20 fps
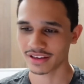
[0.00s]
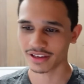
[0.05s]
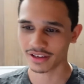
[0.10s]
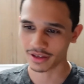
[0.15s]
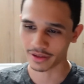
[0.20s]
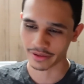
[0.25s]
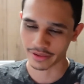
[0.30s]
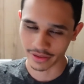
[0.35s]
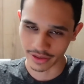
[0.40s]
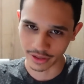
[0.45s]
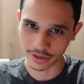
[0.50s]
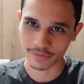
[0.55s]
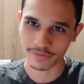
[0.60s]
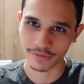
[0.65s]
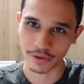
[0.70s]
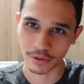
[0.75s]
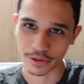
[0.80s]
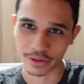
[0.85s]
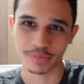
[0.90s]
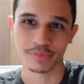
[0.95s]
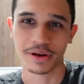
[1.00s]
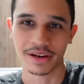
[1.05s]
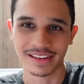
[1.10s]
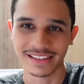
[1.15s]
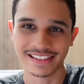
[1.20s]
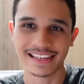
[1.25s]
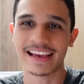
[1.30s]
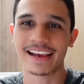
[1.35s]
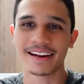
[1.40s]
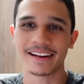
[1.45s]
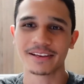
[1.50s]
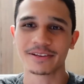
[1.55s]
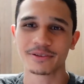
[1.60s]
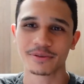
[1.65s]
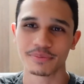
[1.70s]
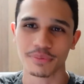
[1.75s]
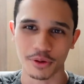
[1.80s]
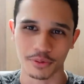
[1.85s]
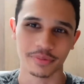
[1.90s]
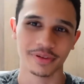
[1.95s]
in this very spontaneous
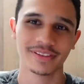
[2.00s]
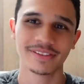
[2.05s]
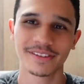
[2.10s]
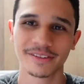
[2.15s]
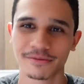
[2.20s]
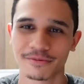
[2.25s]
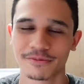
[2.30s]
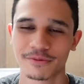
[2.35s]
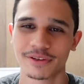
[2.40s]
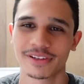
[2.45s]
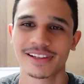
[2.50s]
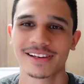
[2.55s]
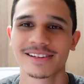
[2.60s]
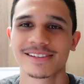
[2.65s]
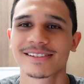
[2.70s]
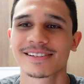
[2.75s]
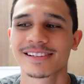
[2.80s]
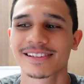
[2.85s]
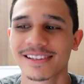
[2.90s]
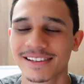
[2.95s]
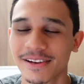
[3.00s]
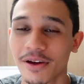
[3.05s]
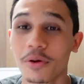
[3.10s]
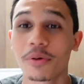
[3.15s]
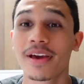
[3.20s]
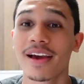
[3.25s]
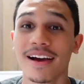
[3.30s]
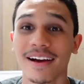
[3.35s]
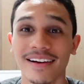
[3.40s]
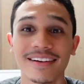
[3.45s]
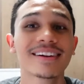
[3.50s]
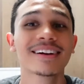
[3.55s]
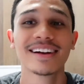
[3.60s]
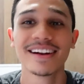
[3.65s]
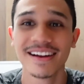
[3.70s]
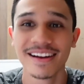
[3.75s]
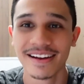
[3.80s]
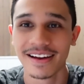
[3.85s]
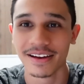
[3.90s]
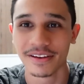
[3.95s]
moment of realizing that, oh yeah,
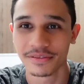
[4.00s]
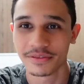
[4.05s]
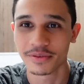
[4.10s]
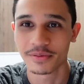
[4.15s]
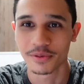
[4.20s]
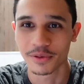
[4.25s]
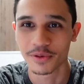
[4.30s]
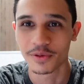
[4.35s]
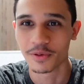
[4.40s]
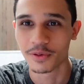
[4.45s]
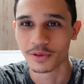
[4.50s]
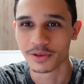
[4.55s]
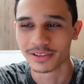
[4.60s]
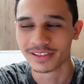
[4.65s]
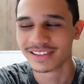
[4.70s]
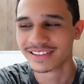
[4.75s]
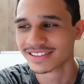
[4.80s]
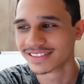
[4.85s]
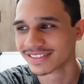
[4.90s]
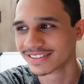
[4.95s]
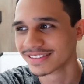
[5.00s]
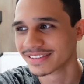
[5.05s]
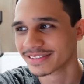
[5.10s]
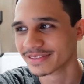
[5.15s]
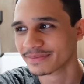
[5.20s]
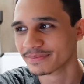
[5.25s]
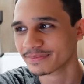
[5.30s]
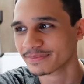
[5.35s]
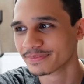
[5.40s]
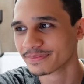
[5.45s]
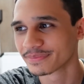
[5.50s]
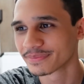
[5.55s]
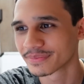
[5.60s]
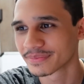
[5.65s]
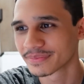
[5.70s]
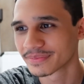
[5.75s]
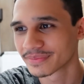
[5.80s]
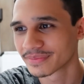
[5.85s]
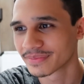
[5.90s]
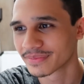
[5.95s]
I have to record,
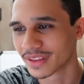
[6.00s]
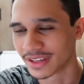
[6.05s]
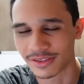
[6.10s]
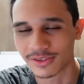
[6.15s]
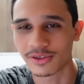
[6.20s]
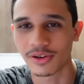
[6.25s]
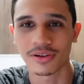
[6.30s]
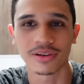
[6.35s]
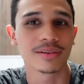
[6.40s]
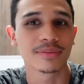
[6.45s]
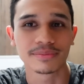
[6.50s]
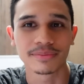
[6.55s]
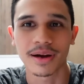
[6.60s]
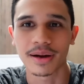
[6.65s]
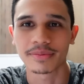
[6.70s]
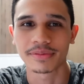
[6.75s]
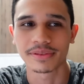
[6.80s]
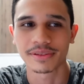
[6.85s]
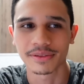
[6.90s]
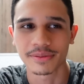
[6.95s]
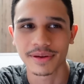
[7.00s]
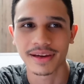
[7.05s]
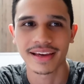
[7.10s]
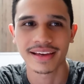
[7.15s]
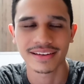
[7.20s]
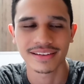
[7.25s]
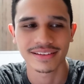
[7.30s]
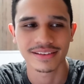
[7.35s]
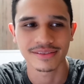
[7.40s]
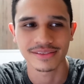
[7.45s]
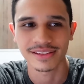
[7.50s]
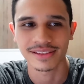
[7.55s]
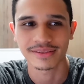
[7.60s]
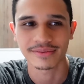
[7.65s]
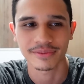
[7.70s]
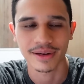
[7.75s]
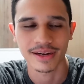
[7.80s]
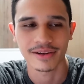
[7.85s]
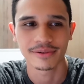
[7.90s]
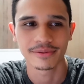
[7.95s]
that song popped into my head, and I was like,
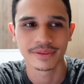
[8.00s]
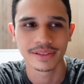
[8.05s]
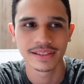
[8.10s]
wow,